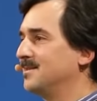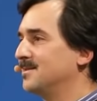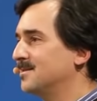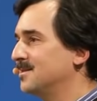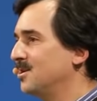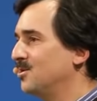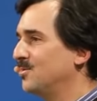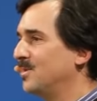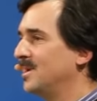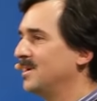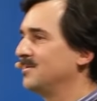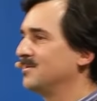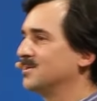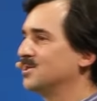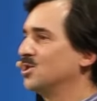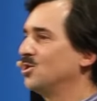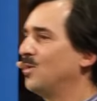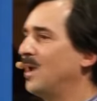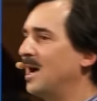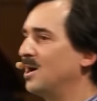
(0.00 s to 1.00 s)

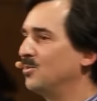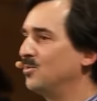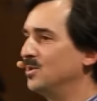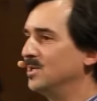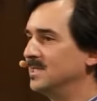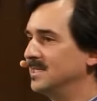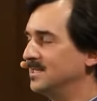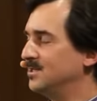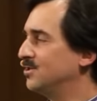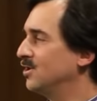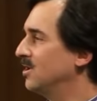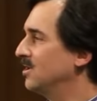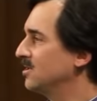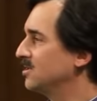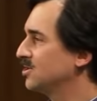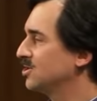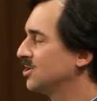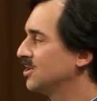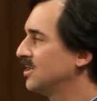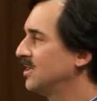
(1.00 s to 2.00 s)
So I will
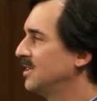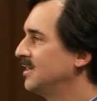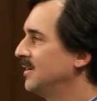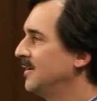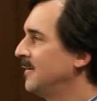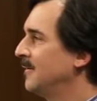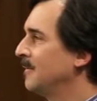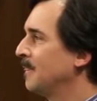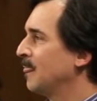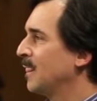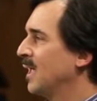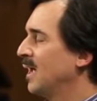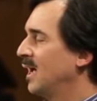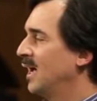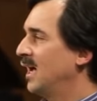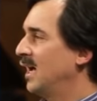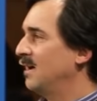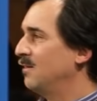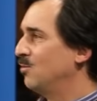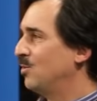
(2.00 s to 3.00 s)
indulge.
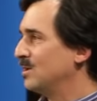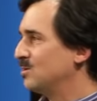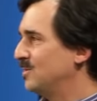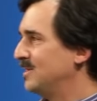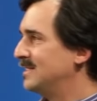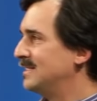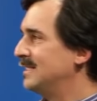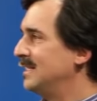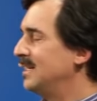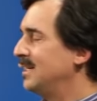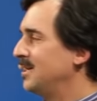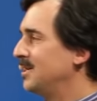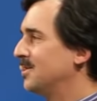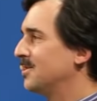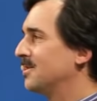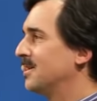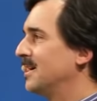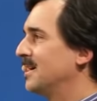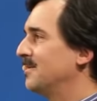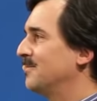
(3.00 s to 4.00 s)
What we see
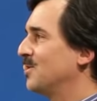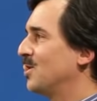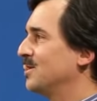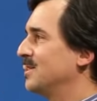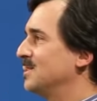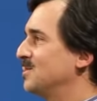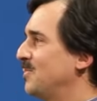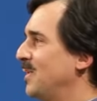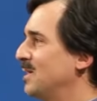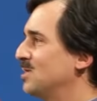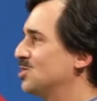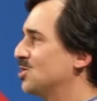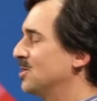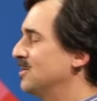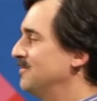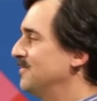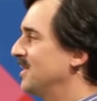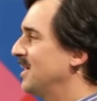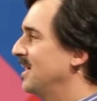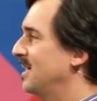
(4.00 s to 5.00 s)
here on this
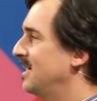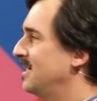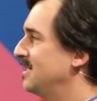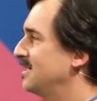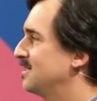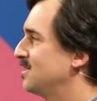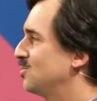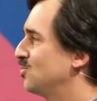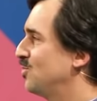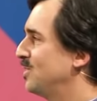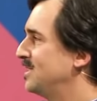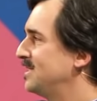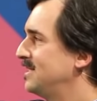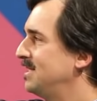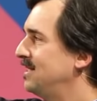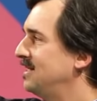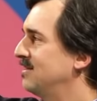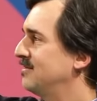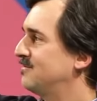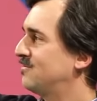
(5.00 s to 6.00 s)
picture is we
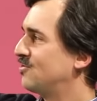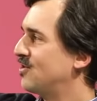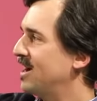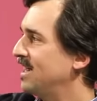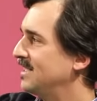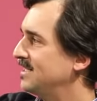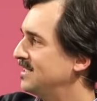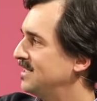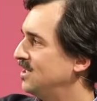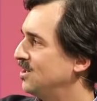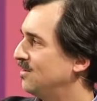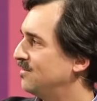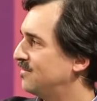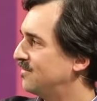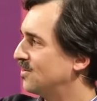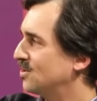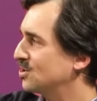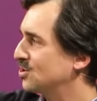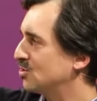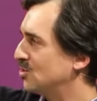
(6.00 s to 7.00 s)
see a variety of
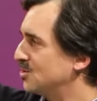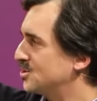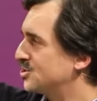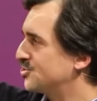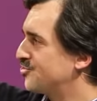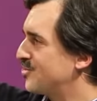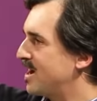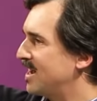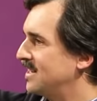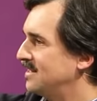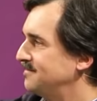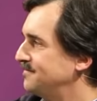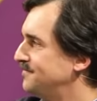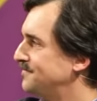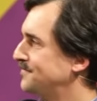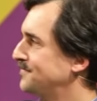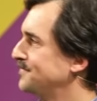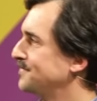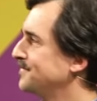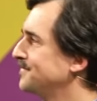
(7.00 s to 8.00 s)
vertical strata
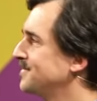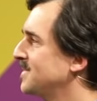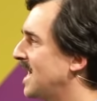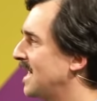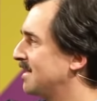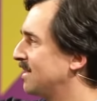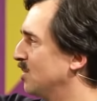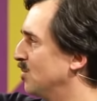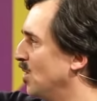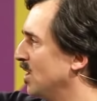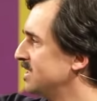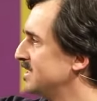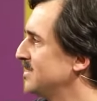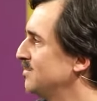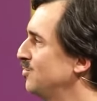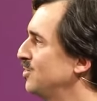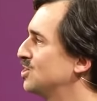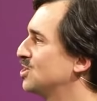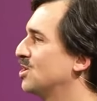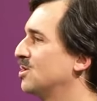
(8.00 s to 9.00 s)
at the
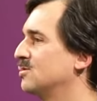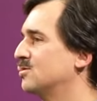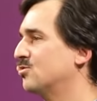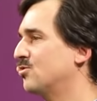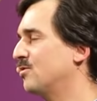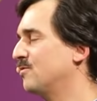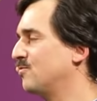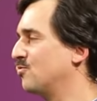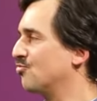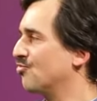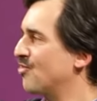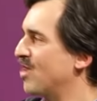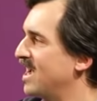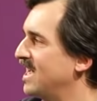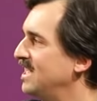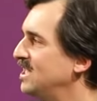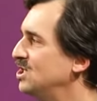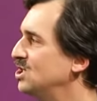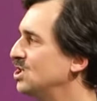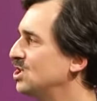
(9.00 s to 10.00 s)
bottom, which are sort of
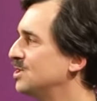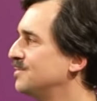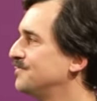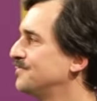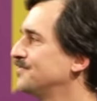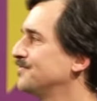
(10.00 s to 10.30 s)
grayish.